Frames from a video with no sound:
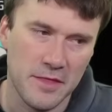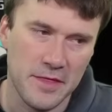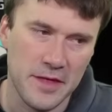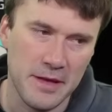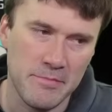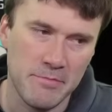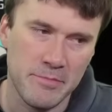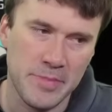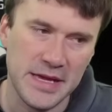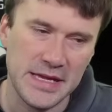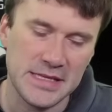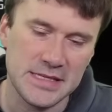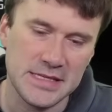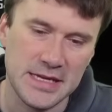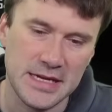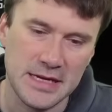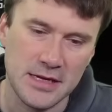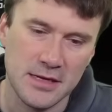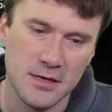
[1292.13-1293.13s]
then
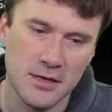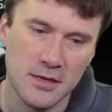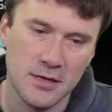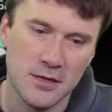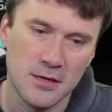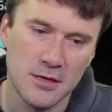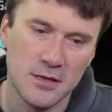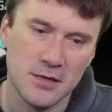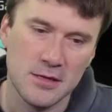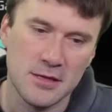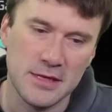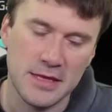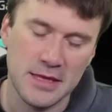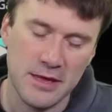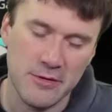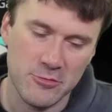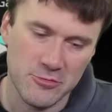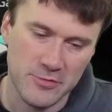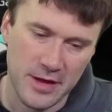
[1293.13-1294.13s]
basic. Then
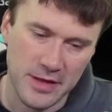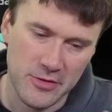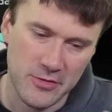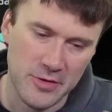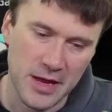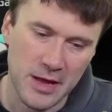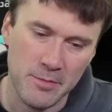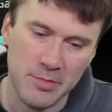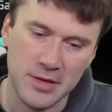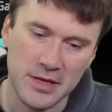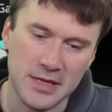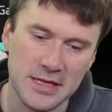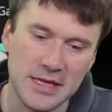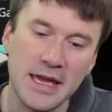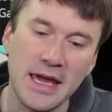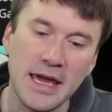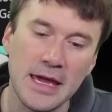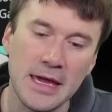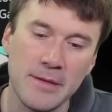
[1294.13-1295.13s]
I would rather not play the
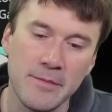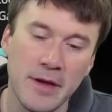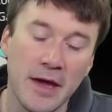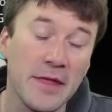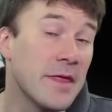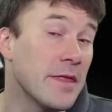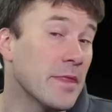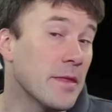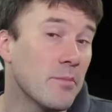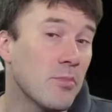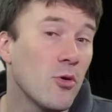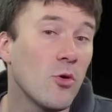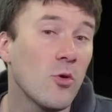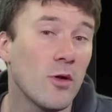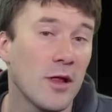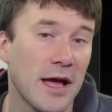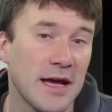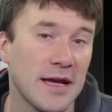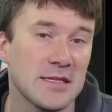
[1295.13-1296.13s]
game. And then the
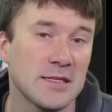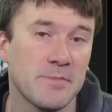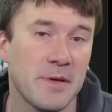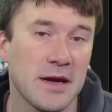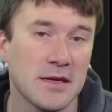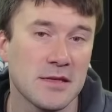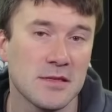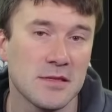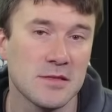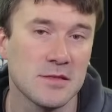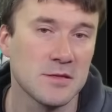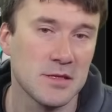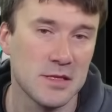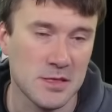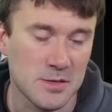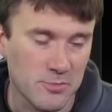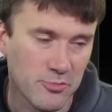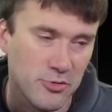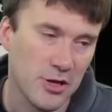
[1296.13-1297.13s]
pool aspect is,
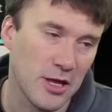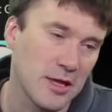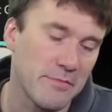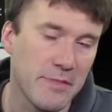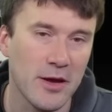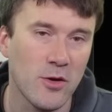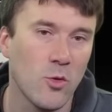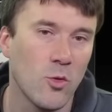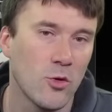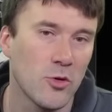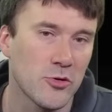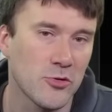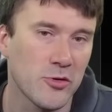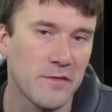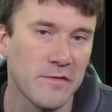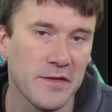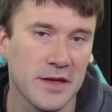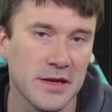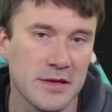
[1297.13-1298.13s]
is probably my order
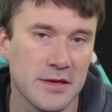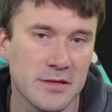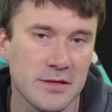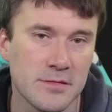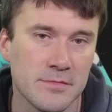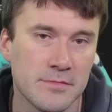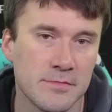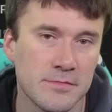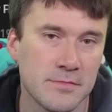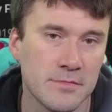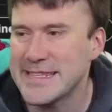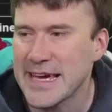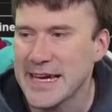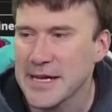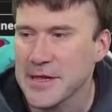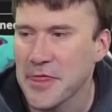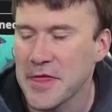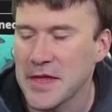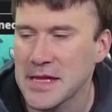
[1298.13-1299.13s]
of things.
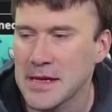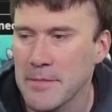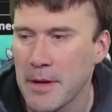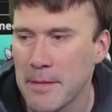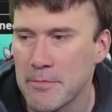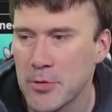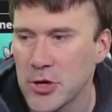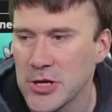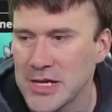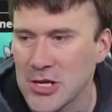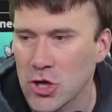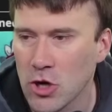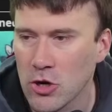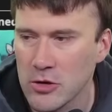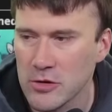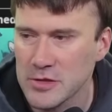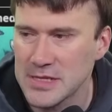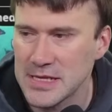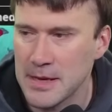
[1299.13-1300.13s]
Deck thinning by putting
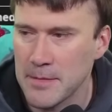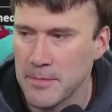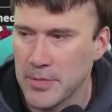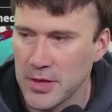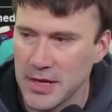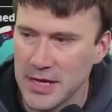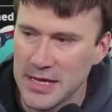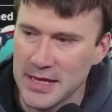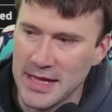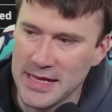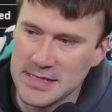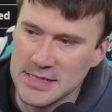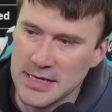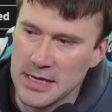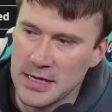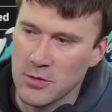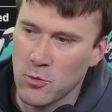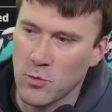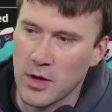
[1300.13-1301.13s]
cards in play. Last
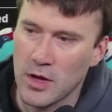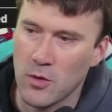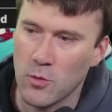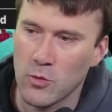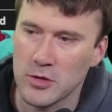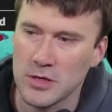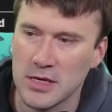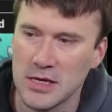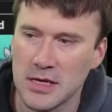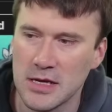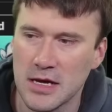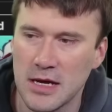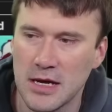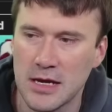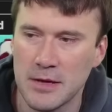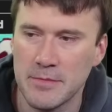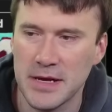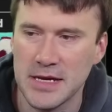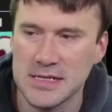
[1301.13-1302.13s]
night while working
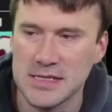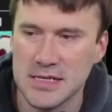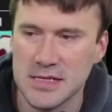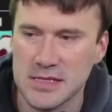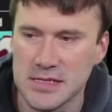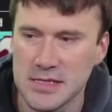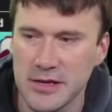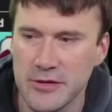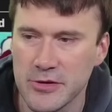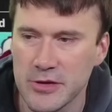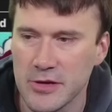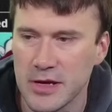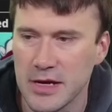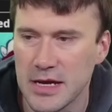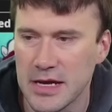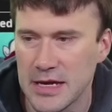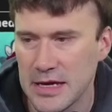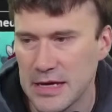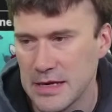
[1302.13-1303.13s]
on my second scenario,
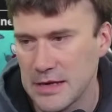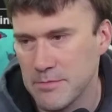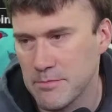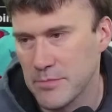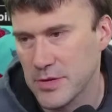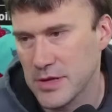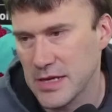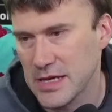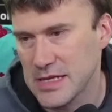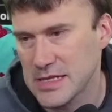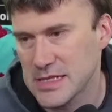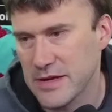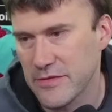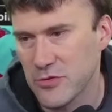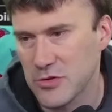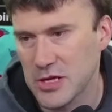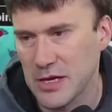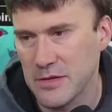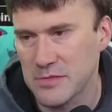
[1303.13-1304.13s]
I played
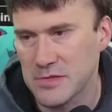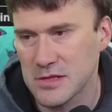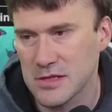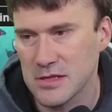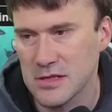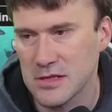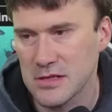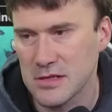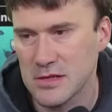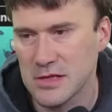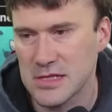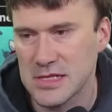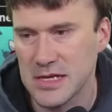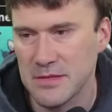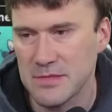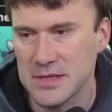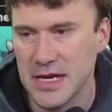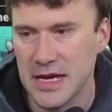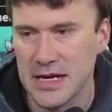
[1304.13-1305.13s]
several games of the, the
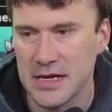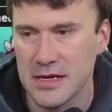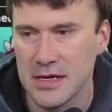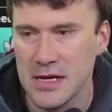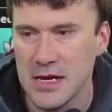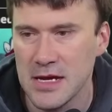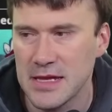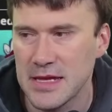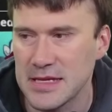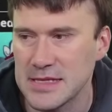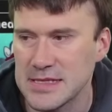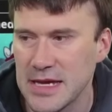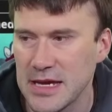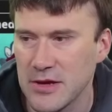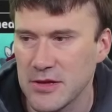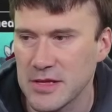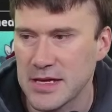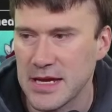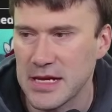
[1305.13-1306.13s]
same deck that
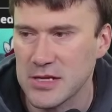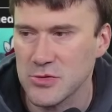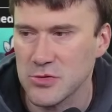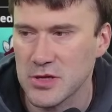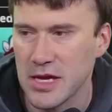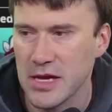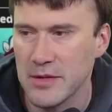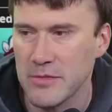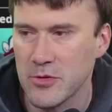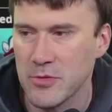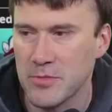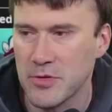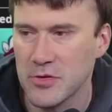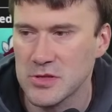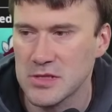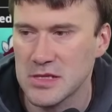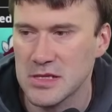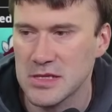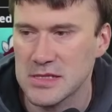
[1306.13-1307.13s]
Dale, the casual gamer,
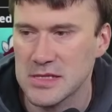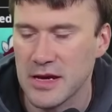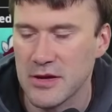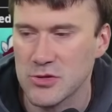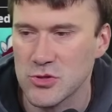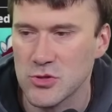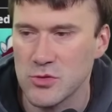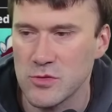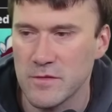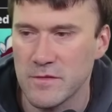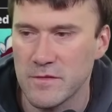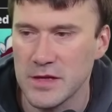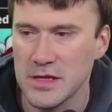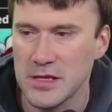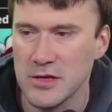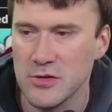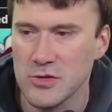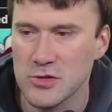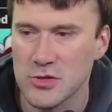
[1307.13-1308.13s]
posted in his how-to
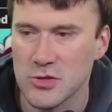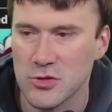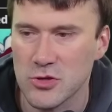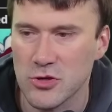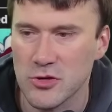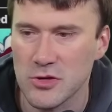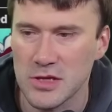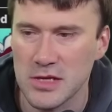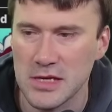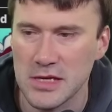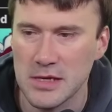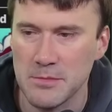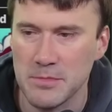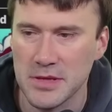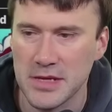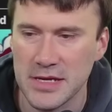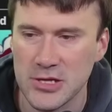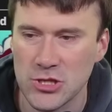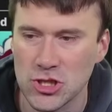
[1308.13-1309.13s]
videos. So currently
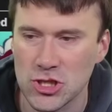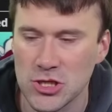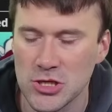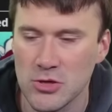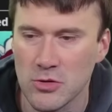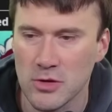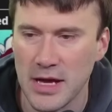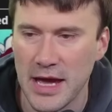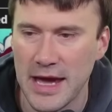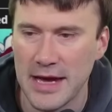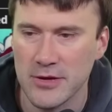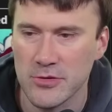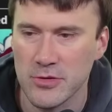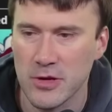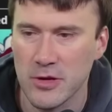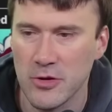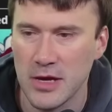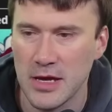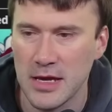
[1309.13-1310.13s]
playing She-Hulk
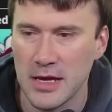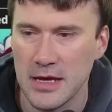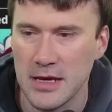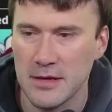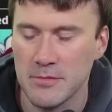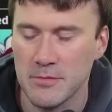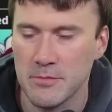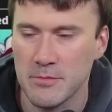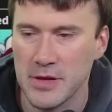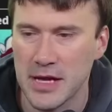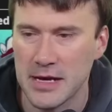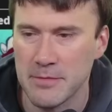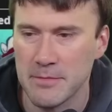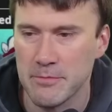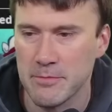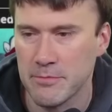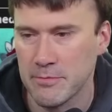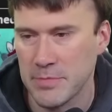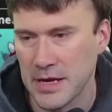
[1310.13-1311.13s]
aggro and Black
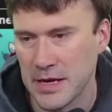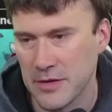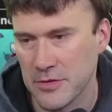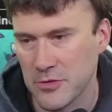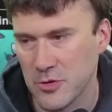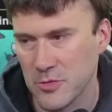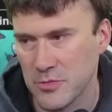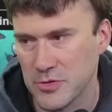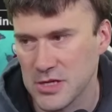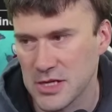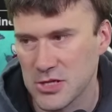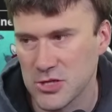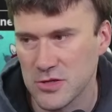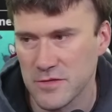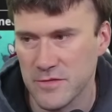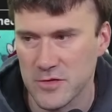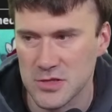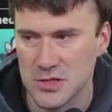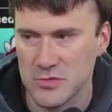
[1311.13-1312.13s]
Panther
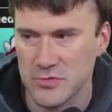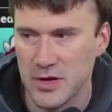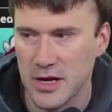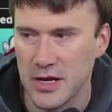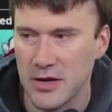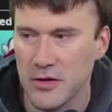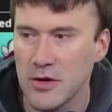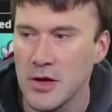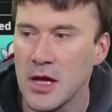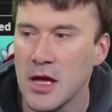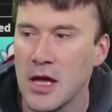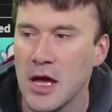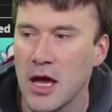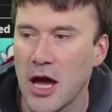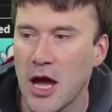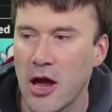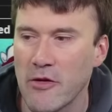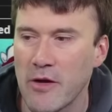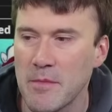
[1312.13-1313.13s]
protection versus Rhino.
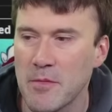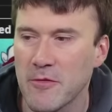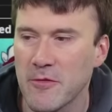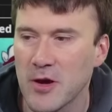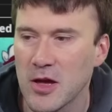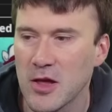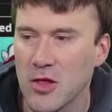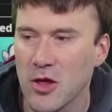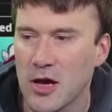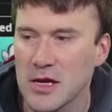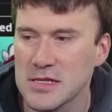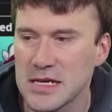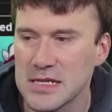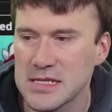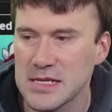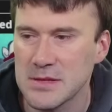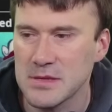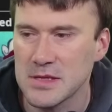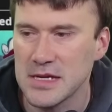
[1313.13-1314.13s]
Uh, right before I lost, I
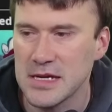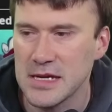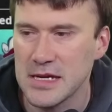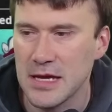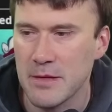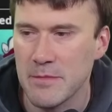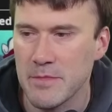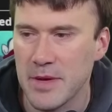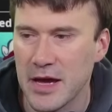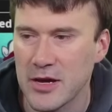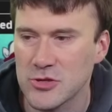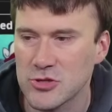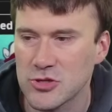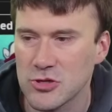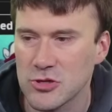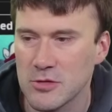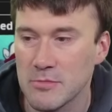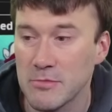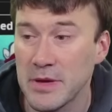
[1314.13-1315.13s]
seemed to hit a
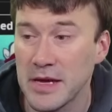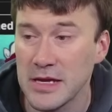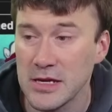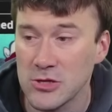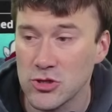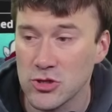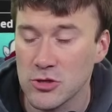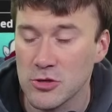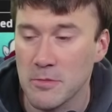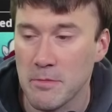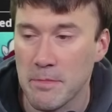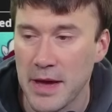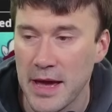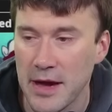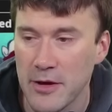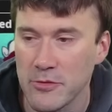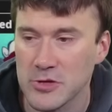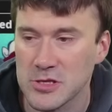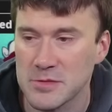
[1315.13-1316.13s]
major major
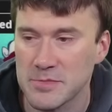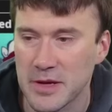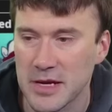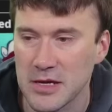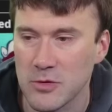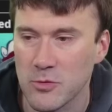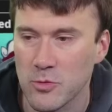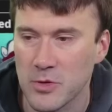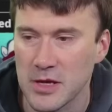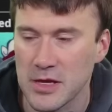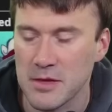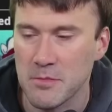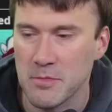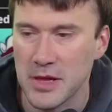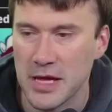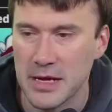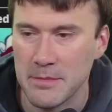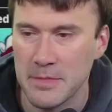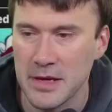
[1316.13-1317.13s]
power spike with
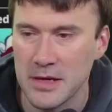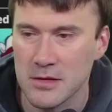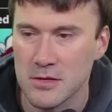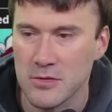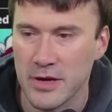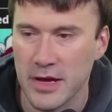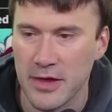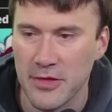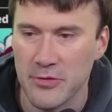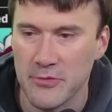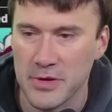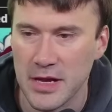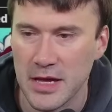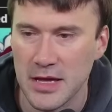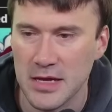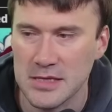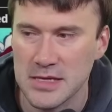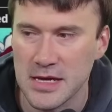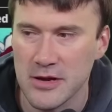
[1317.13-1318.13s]
Black Panther. I had three
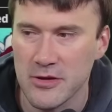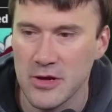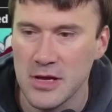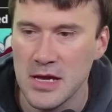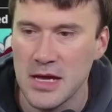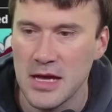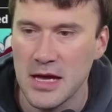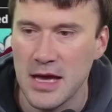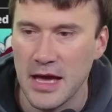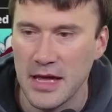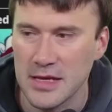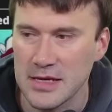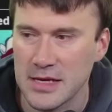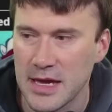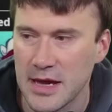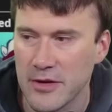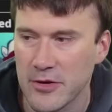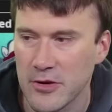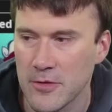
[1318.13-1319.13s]
allies out,
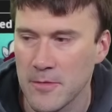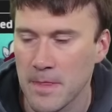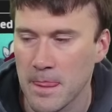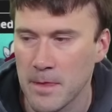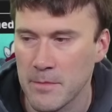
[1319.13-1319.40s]
Helicarrier,